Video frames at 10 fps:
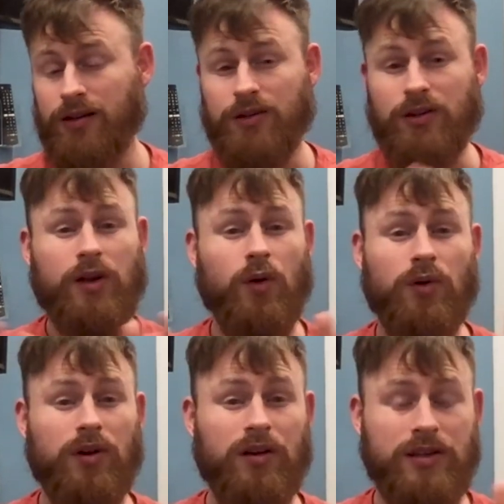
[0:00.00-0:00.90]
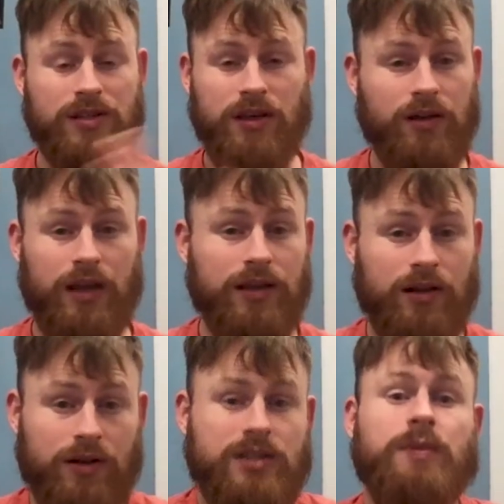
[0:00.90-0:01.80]
You're not going on as
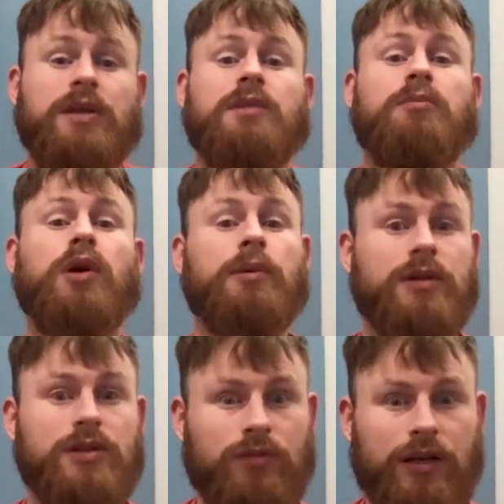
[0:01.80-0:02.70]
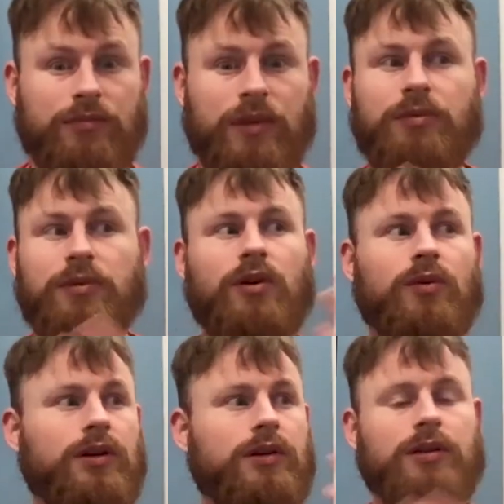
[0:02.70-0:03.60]
many appointments, right? Maybe you're
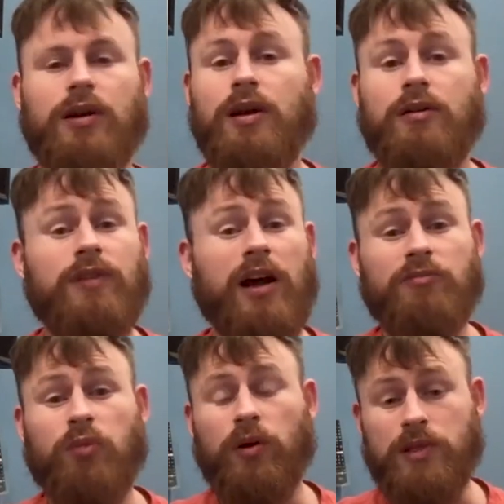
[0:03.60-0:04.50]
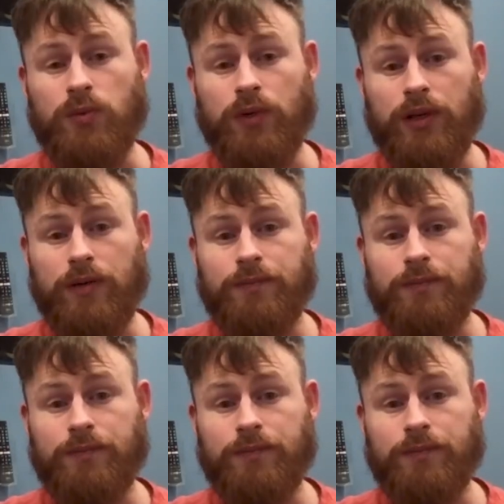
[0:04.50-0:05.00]
going on 5 appointments a week,